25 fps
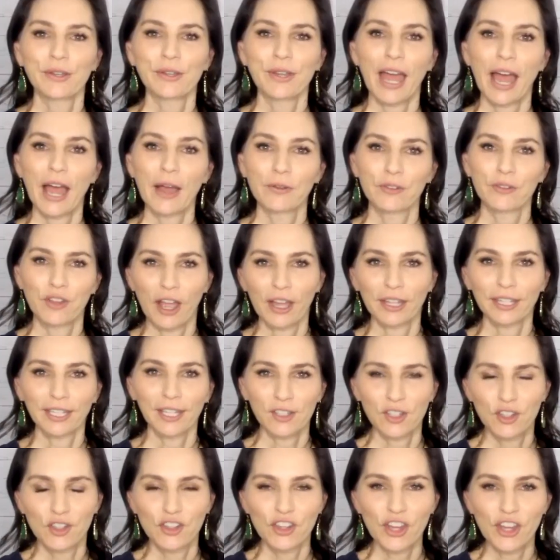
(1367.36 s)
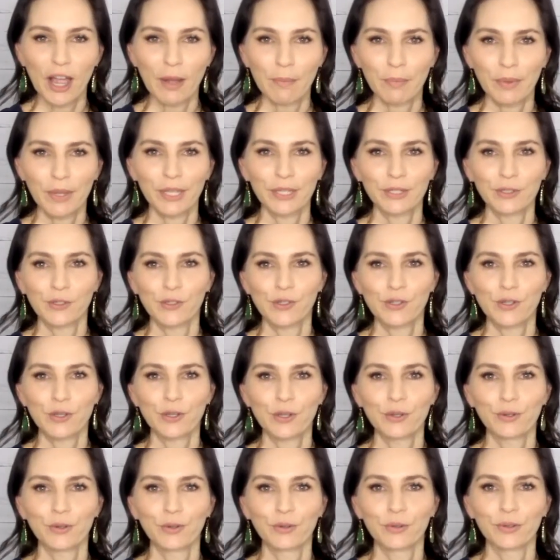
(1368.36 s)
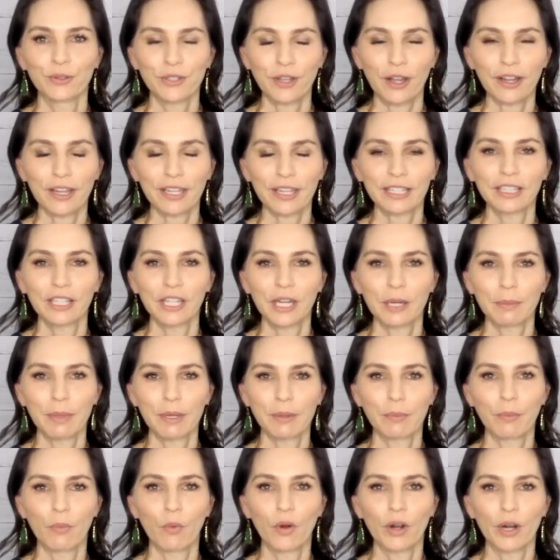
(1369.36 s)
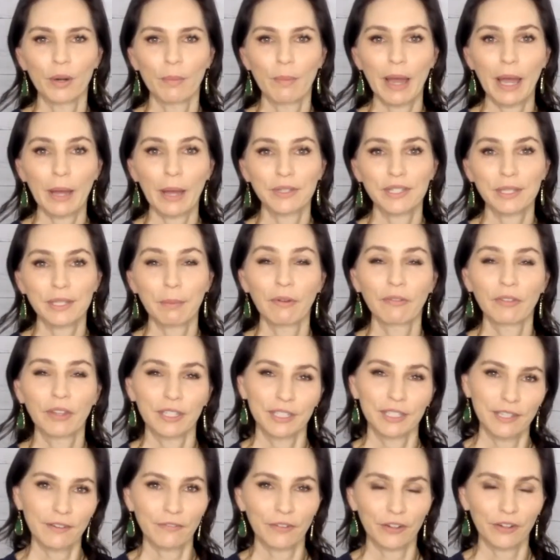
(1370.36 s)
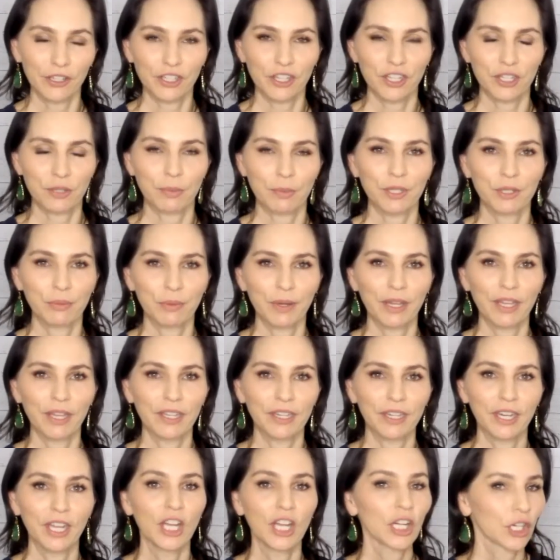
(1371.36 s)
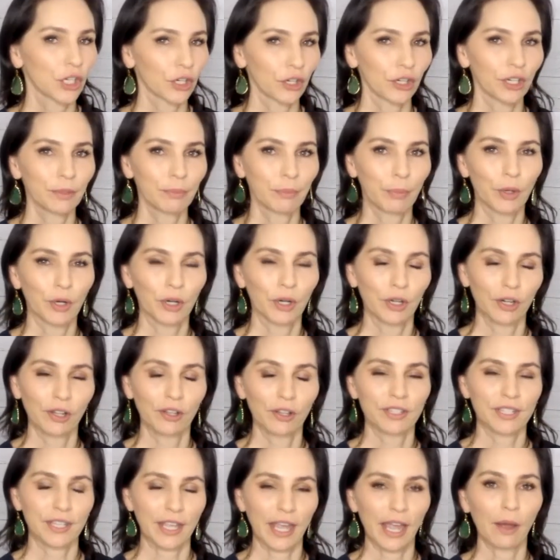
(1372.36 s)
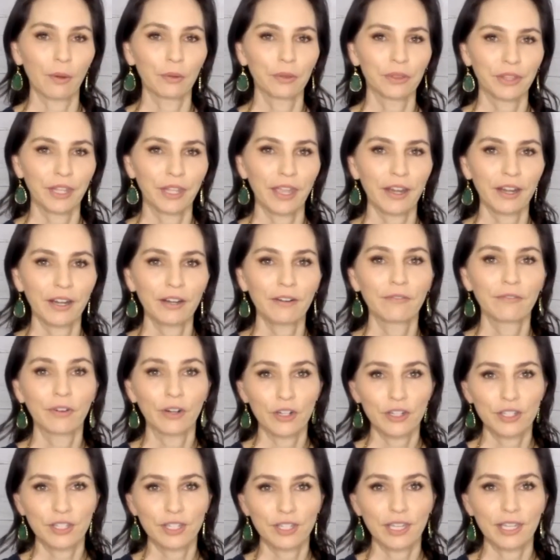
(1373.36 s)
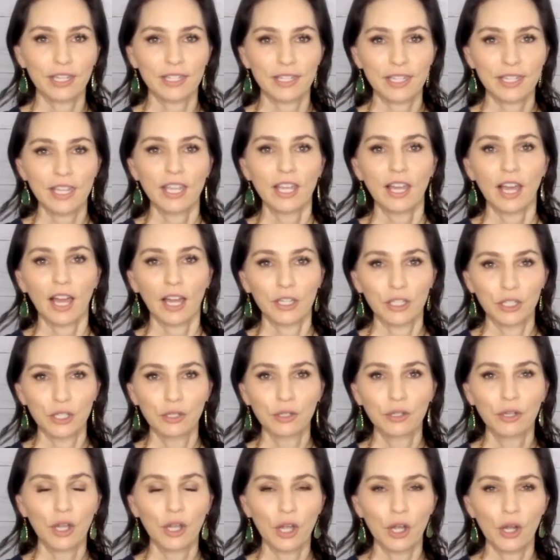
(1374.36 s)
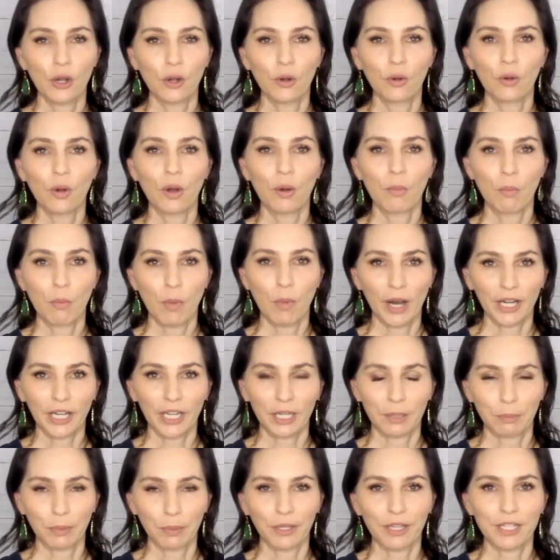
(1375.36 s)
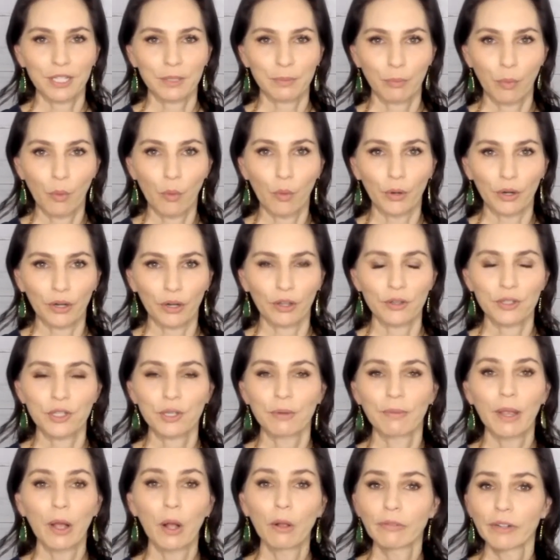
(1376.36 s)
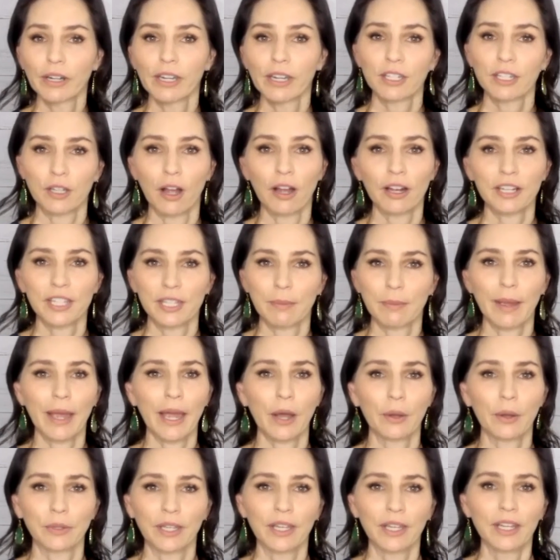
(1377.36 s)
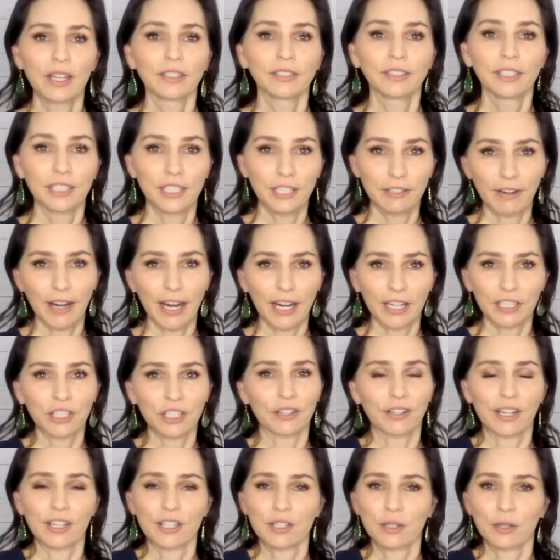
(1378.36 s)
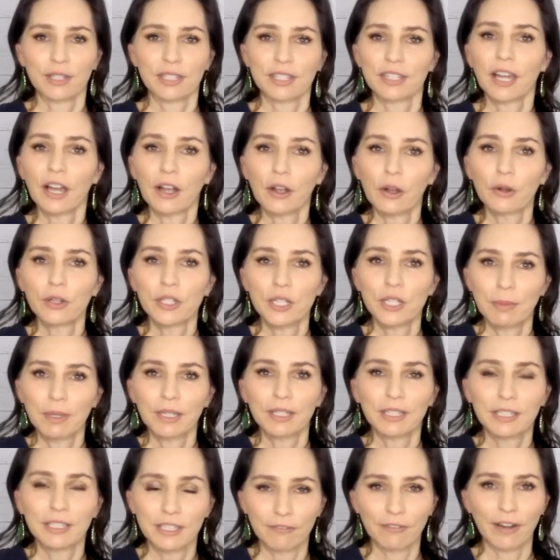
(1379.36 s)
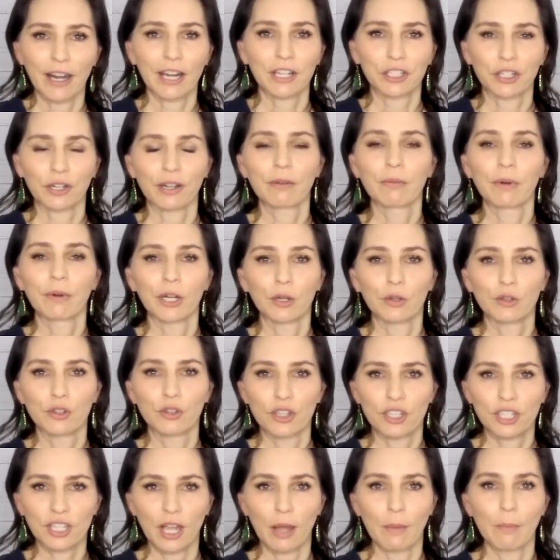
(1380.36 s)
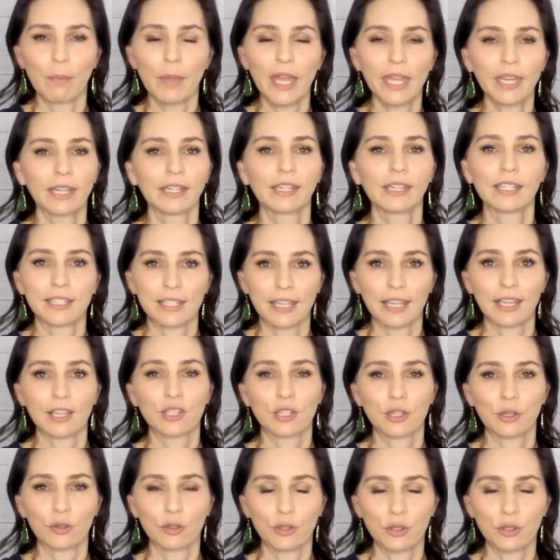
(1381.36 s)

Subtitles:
now, John, let's jump into talking a little bit more about some of the differences between current portals out there versus Anewgo Marketplace Portal. So we already talked about the directory. So it's not going to be the directory where you just come in and it takes you